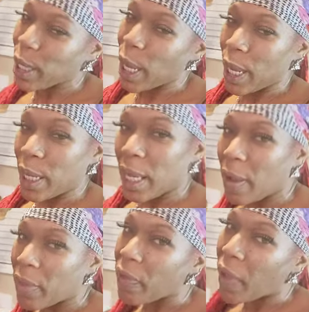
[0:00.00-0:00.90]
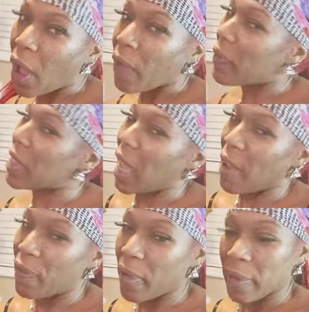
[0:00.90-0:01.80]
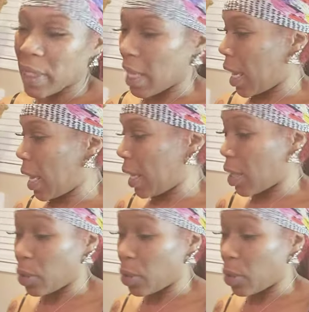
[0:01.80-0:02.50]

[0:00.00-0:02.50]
is the ending of the vlog for day 15.